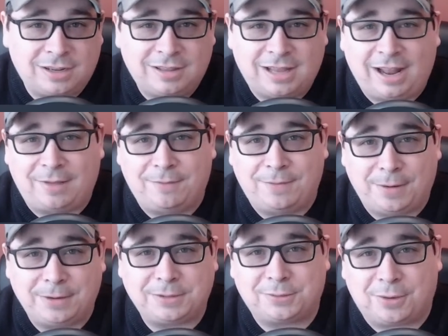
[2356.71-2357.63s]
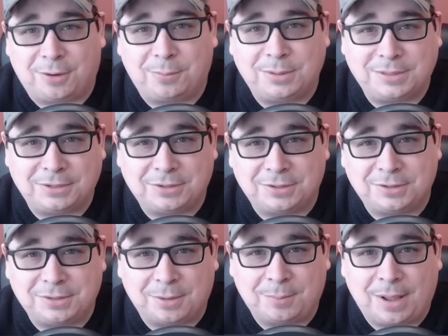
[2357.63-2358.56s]
that have very strong
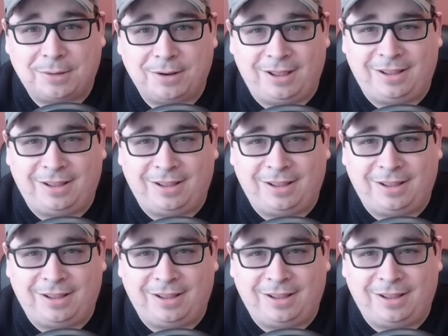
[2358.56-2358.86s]
positions about